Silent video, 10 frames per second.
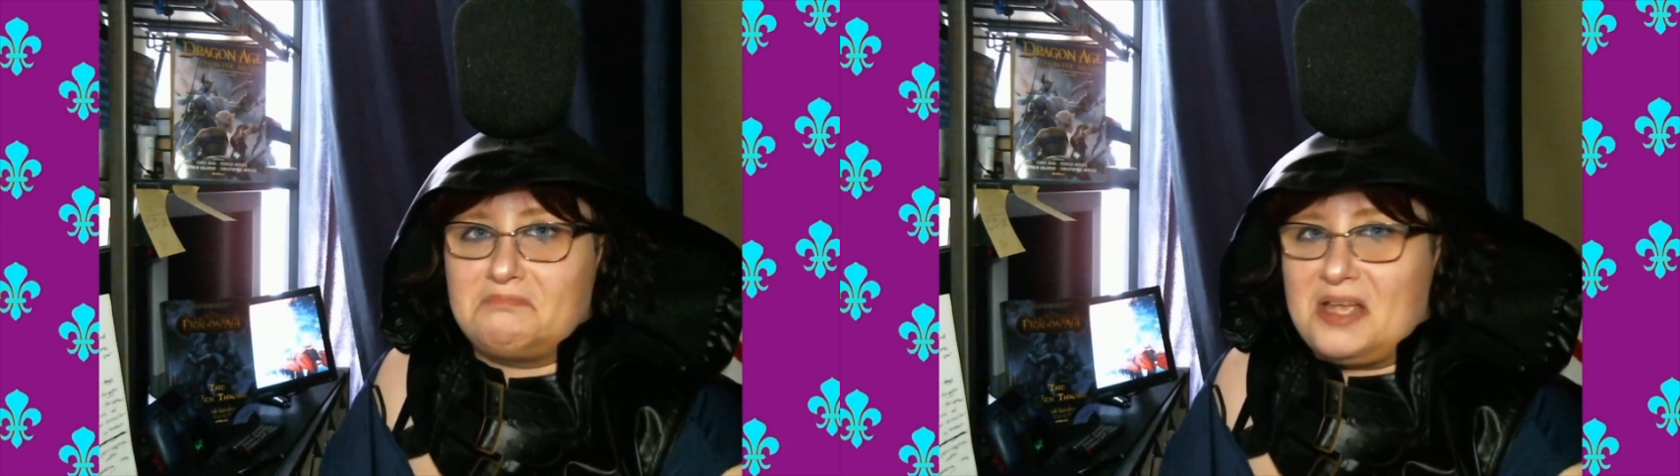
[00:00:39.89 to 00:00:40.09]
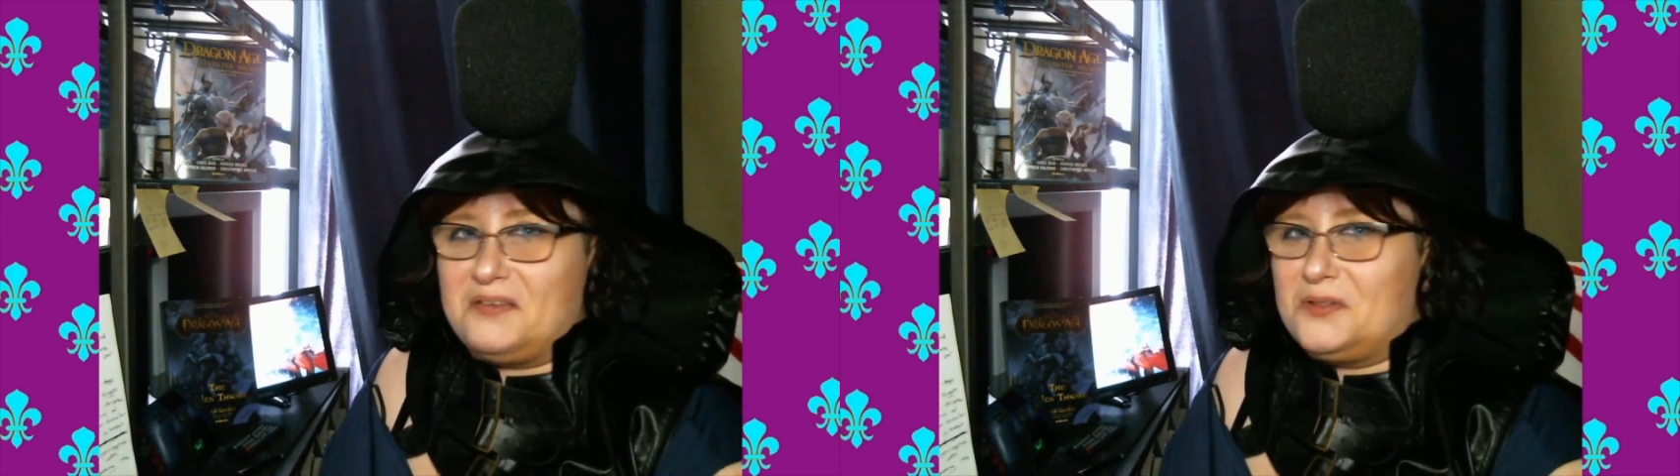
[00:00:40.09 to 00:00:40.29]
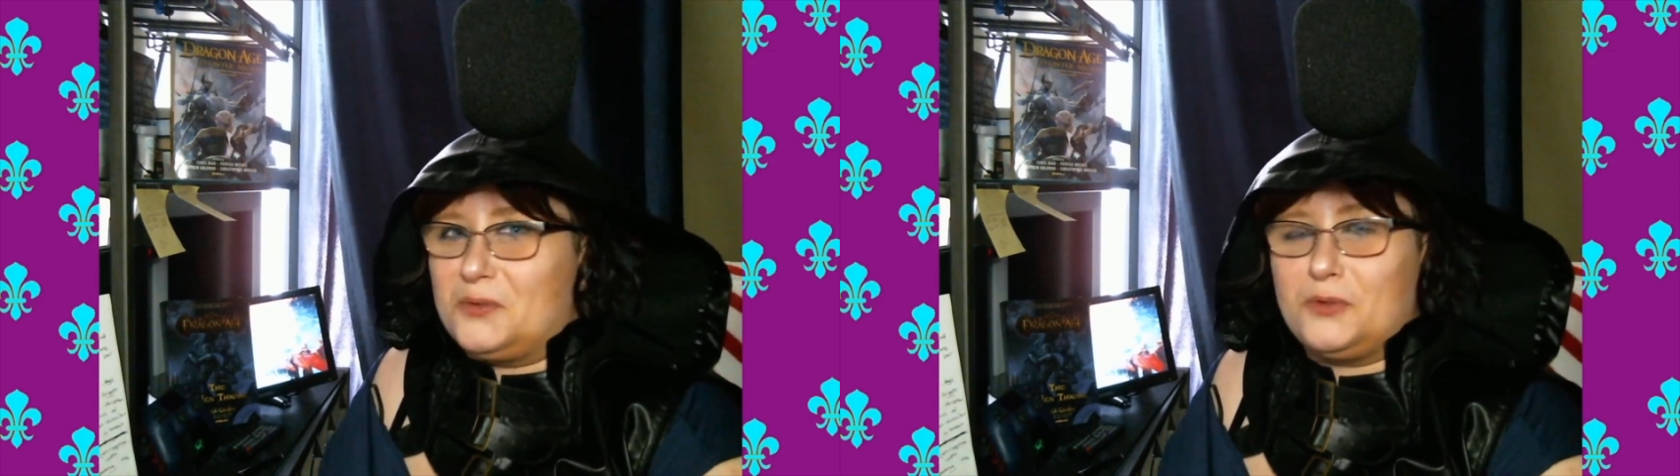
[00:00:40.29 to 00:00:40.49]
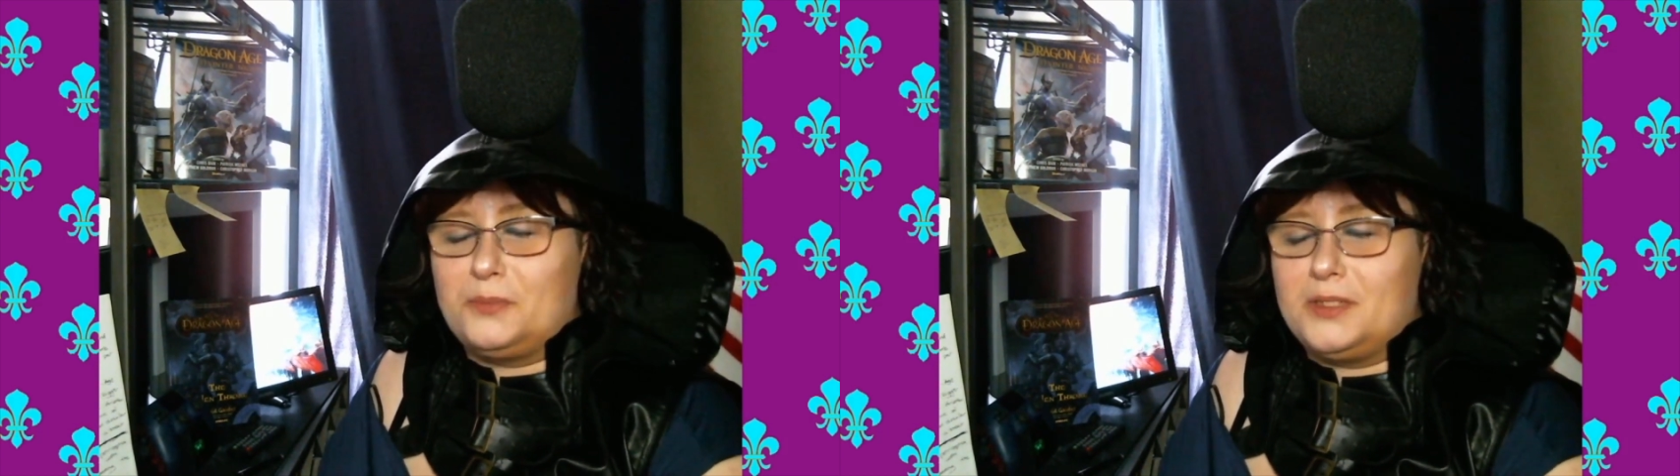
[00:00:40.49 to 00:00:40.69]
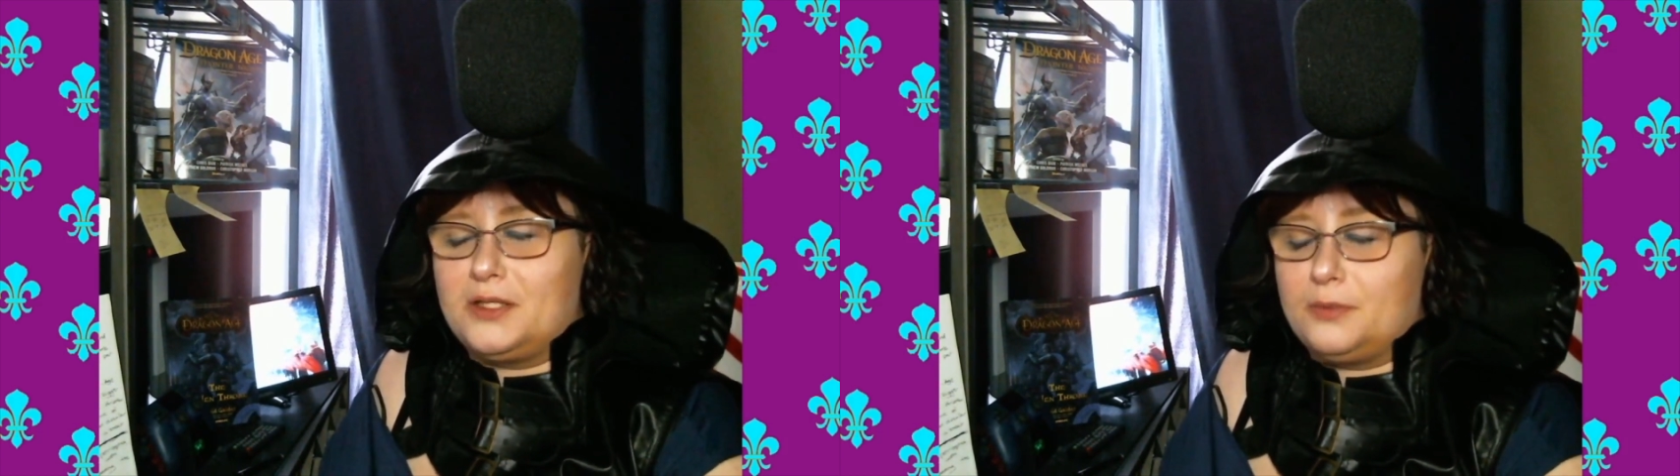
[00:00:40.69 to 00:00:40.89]
haven't told
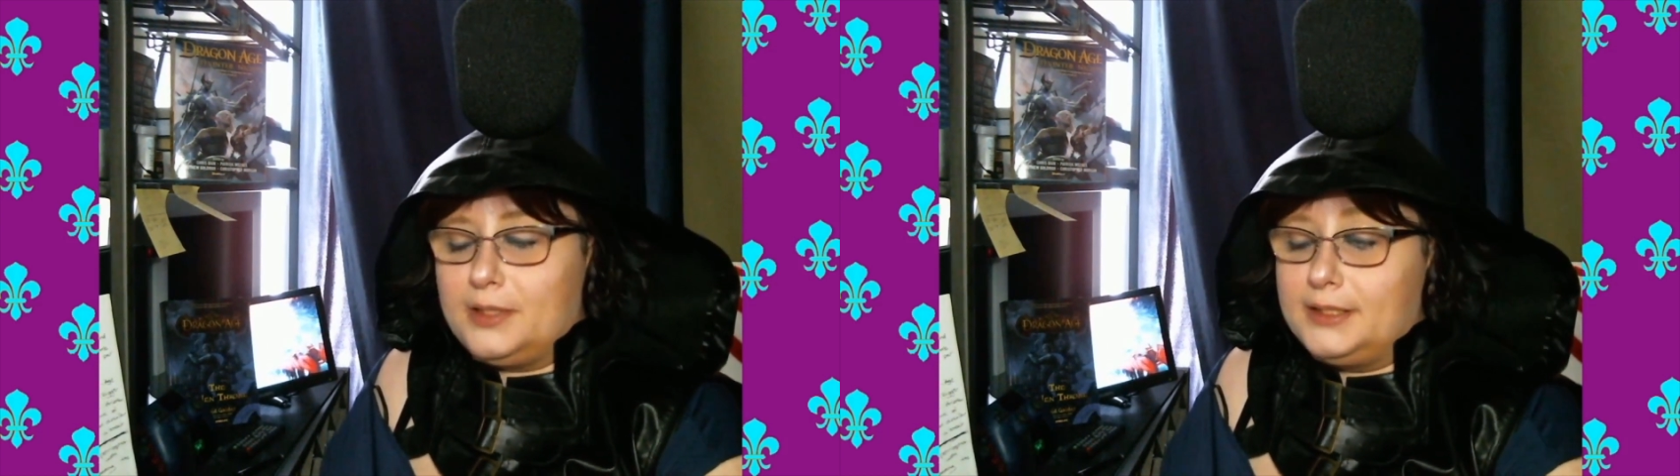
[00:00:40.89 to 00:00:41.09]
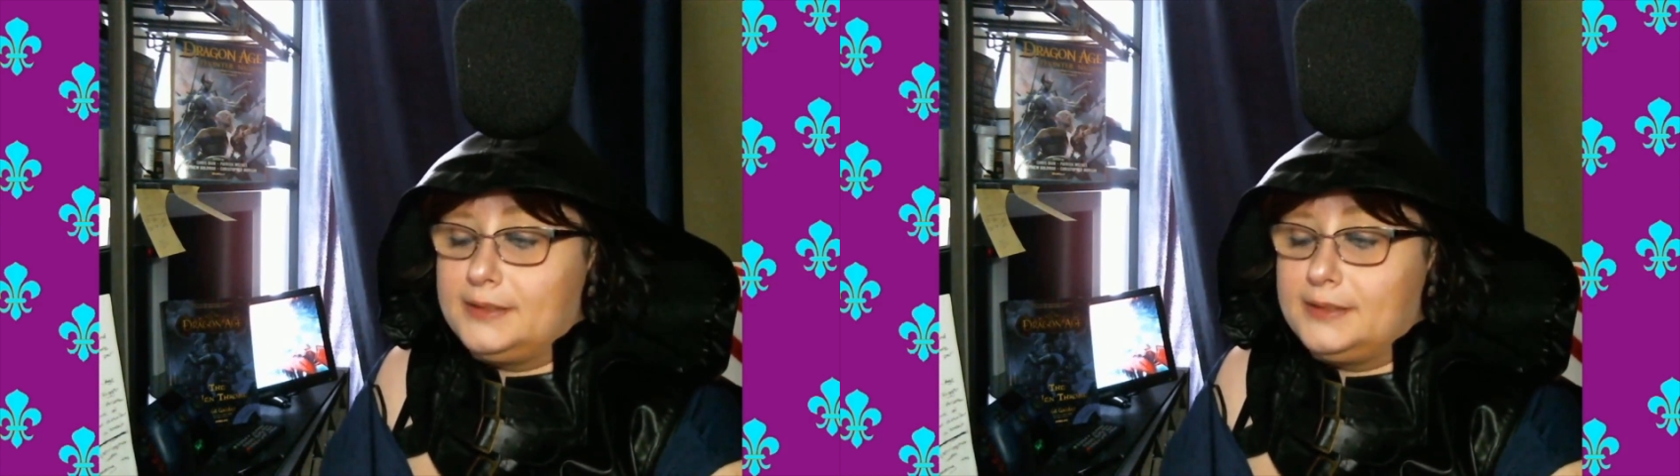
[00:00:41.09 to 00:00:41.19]
me either way,